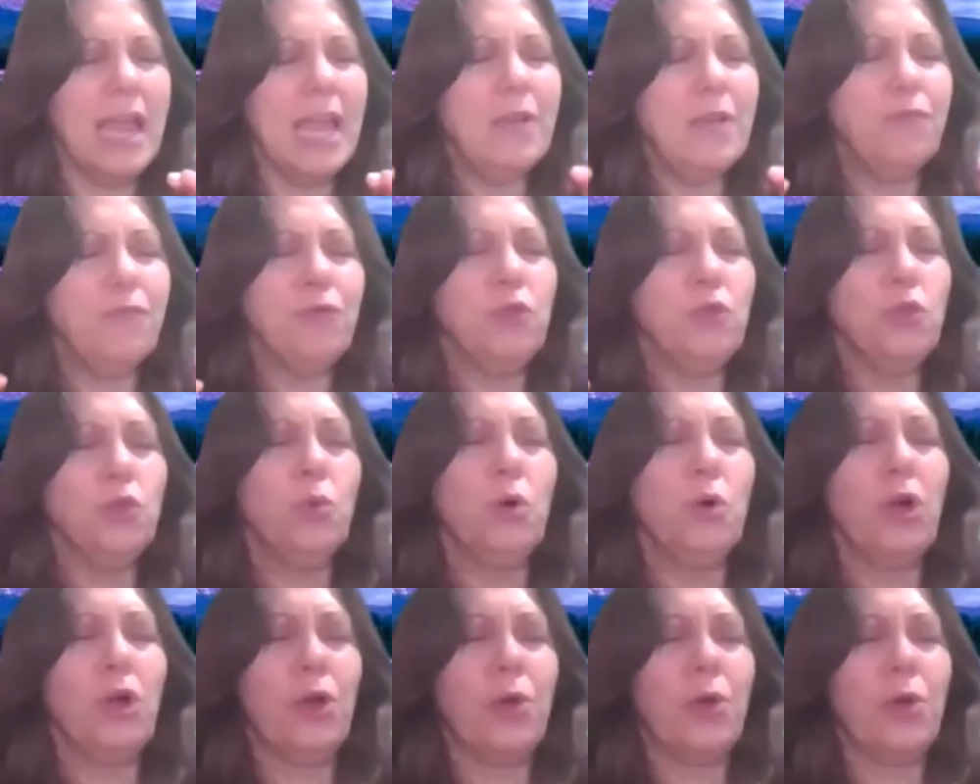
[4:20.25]
If
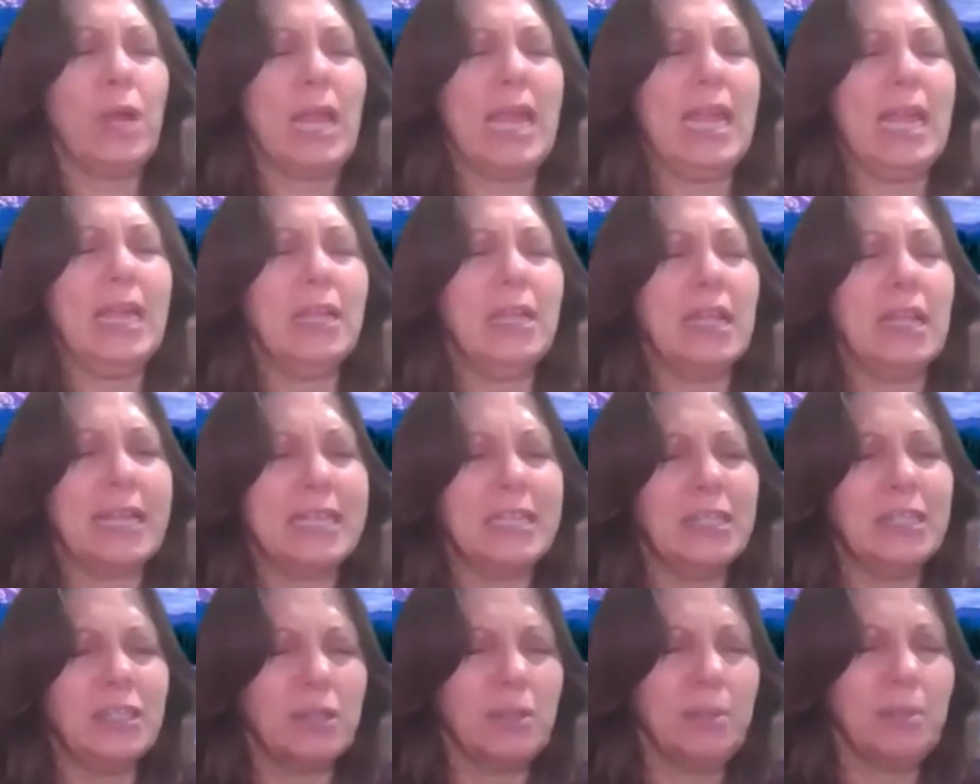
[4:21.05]
you are a
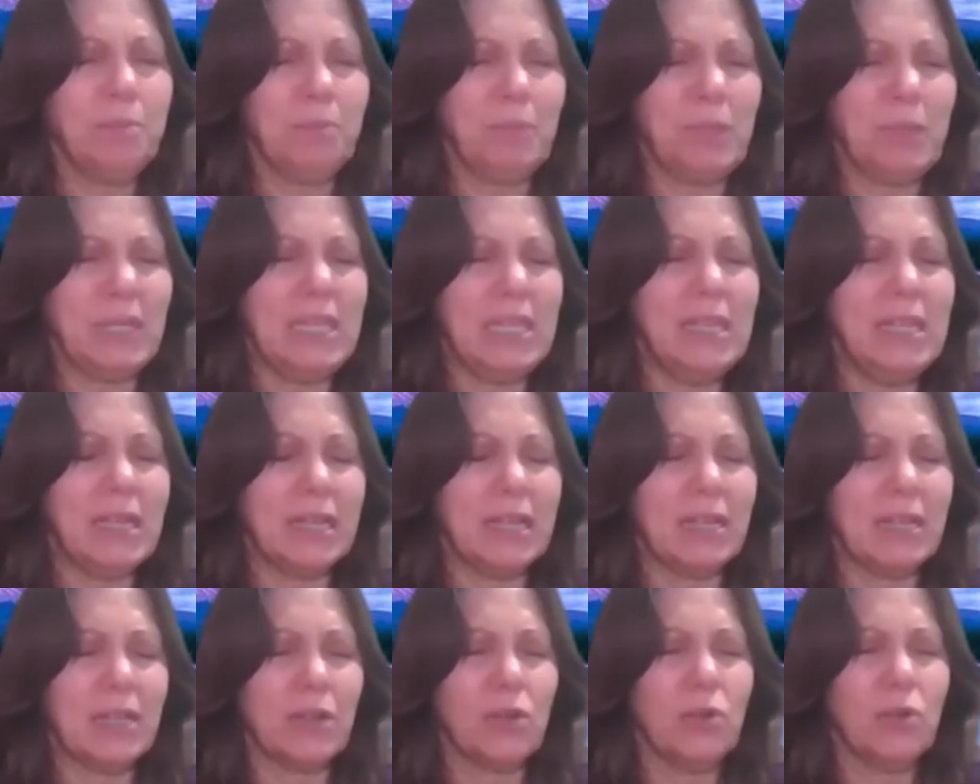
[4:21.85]
light
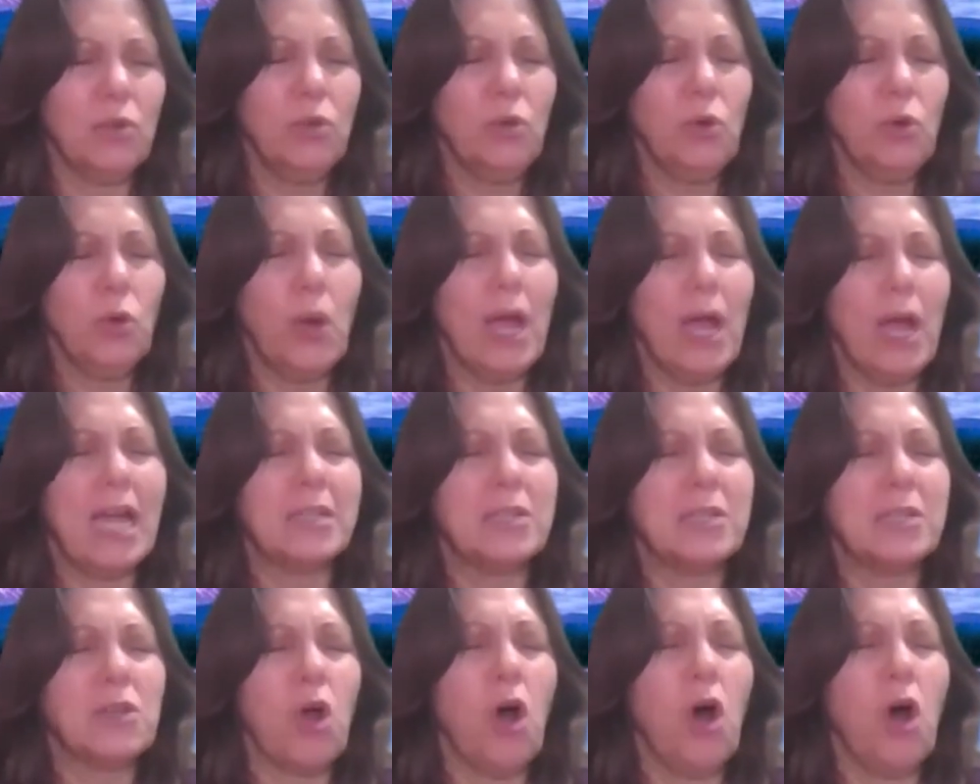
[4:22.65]
being who
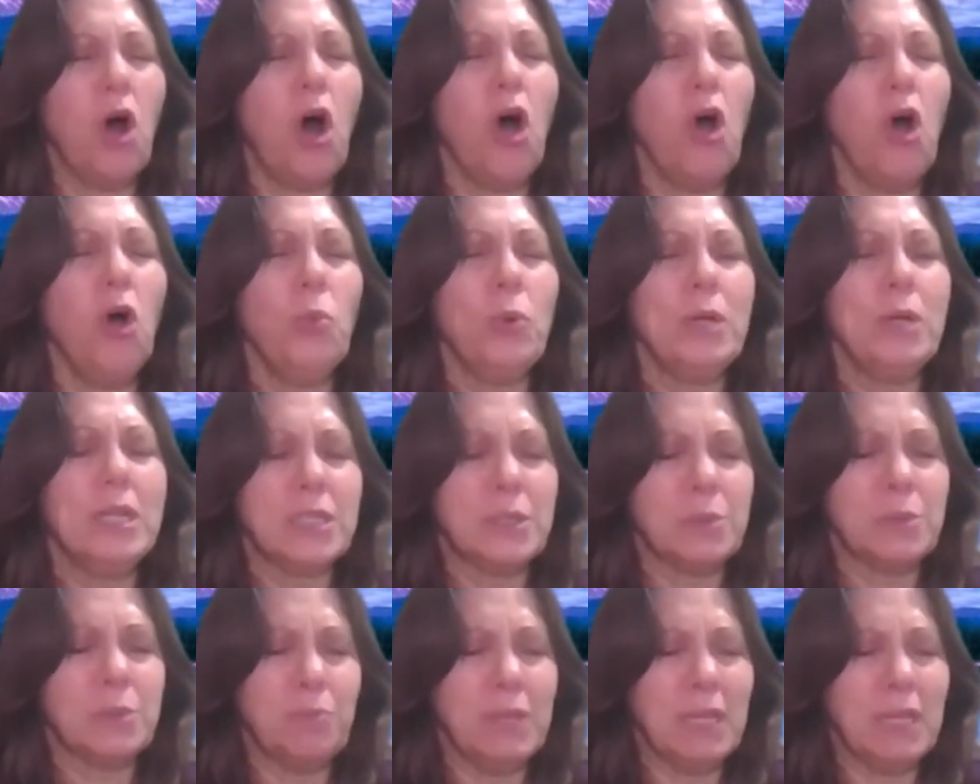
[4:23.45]
has
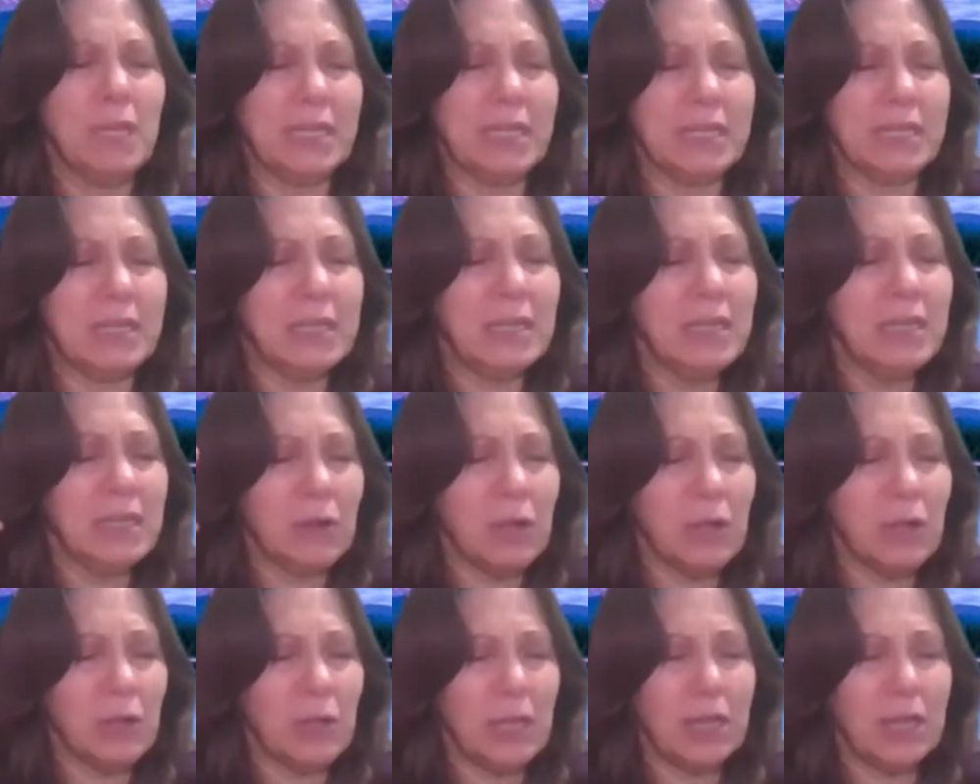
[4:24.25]
always been
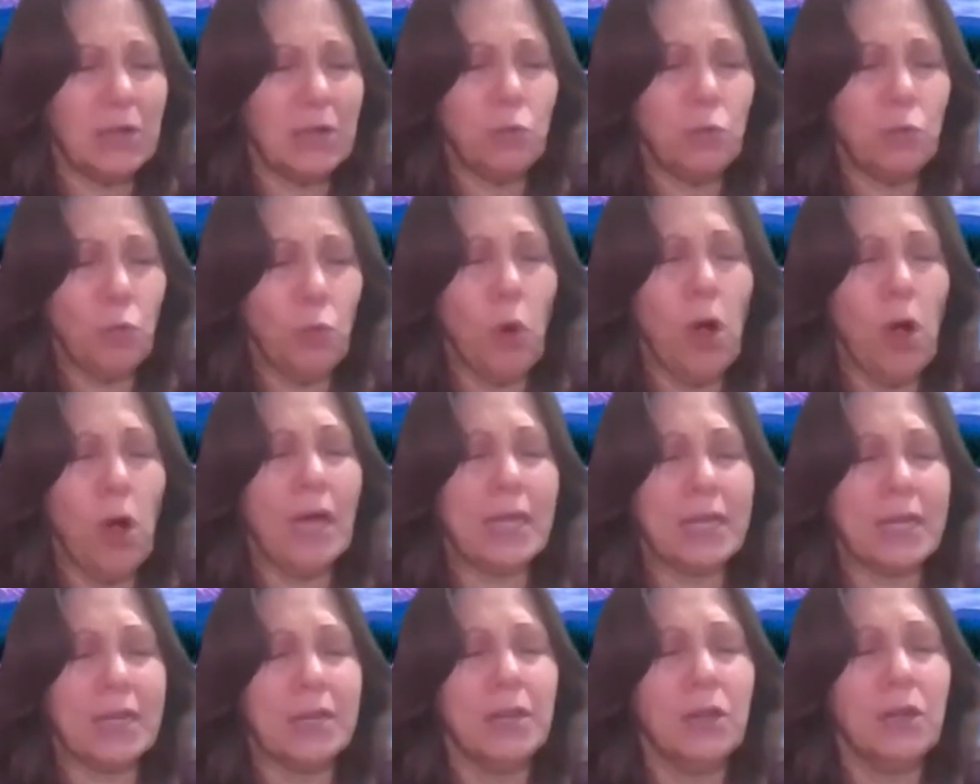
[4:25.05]
in
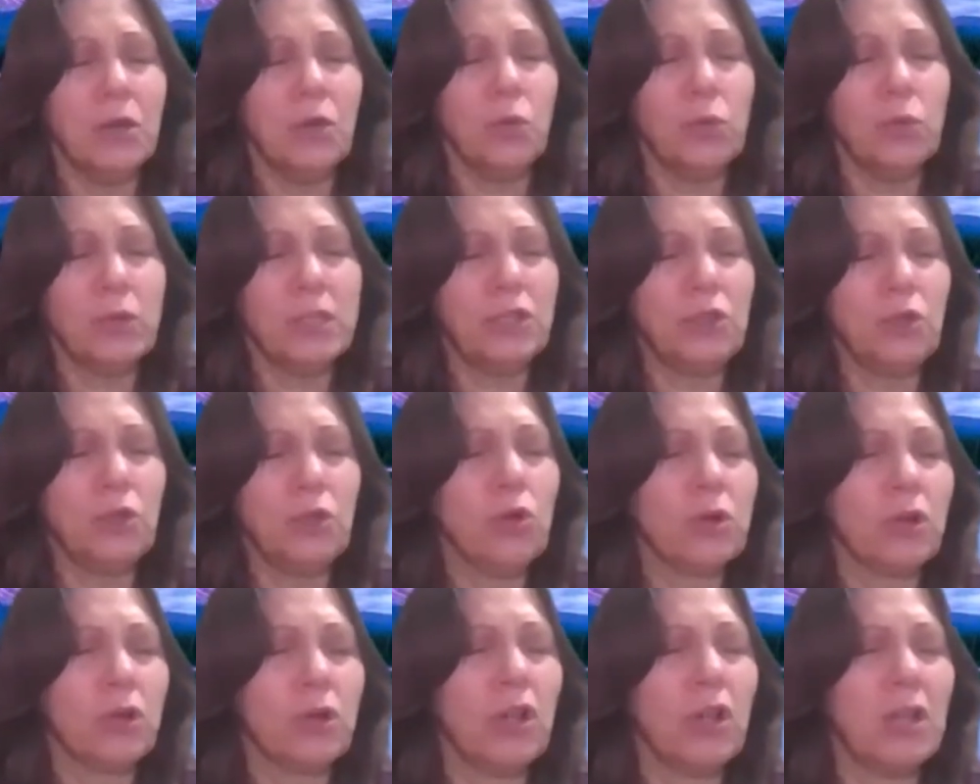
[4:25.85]
one with
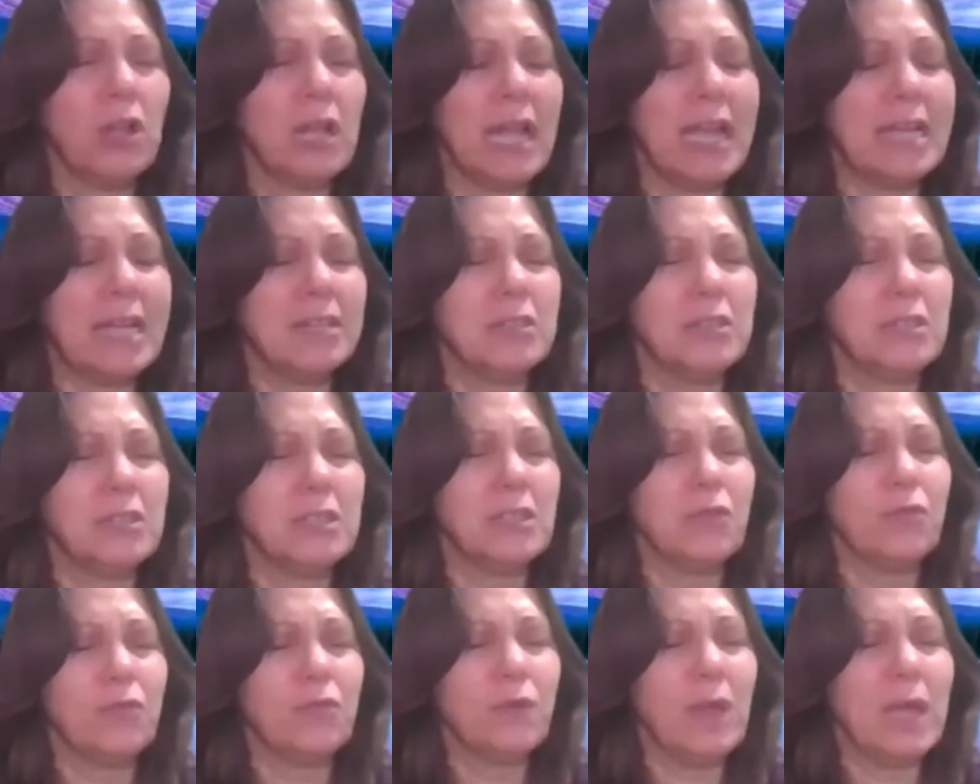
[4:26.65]
your
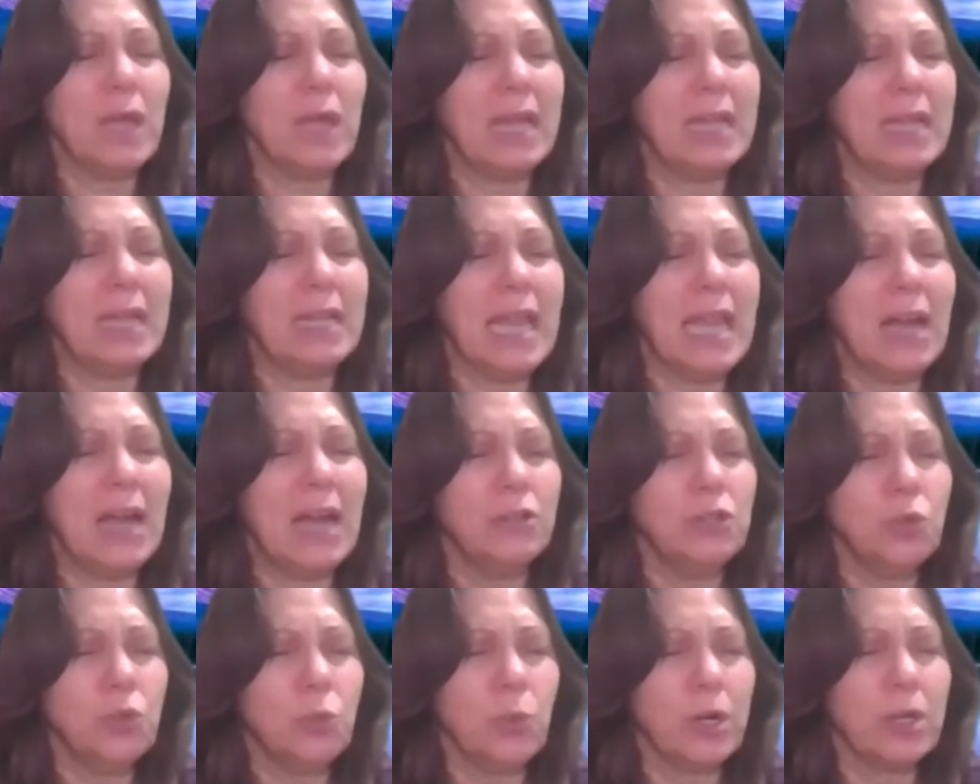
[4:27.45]
collective, and
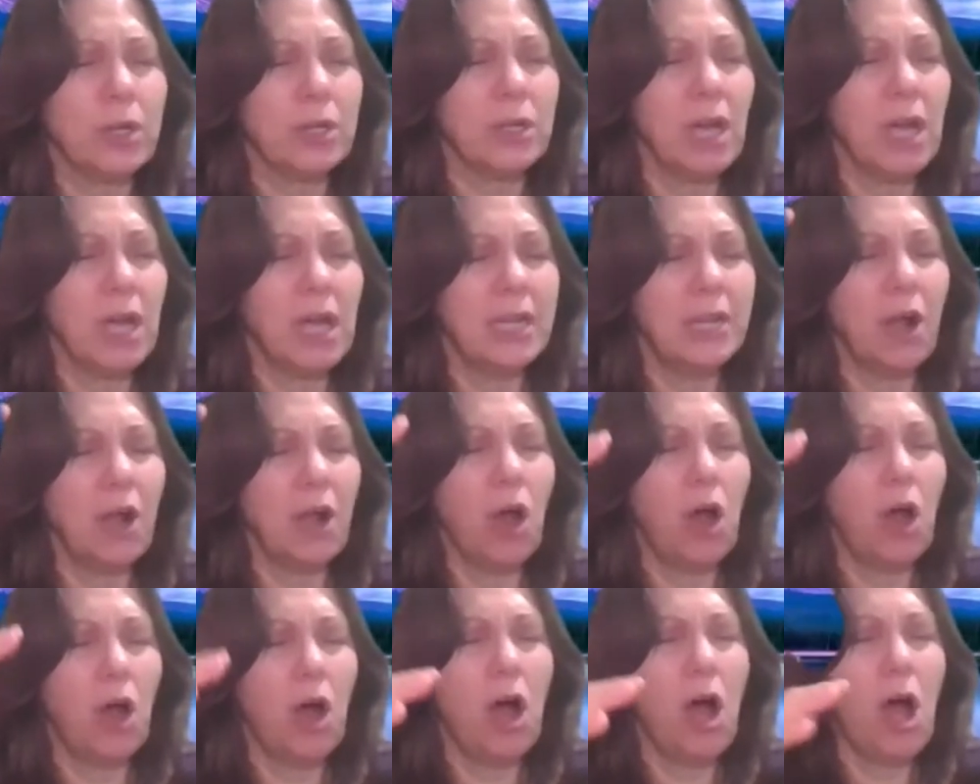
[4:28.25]
now you are cut
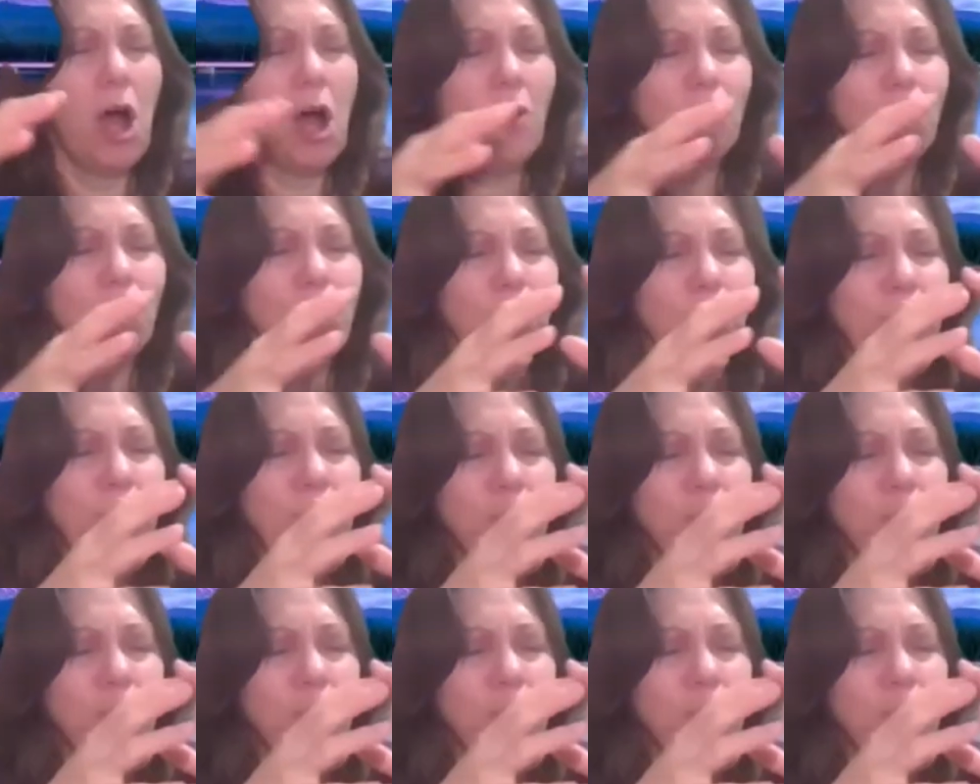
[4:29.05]
off,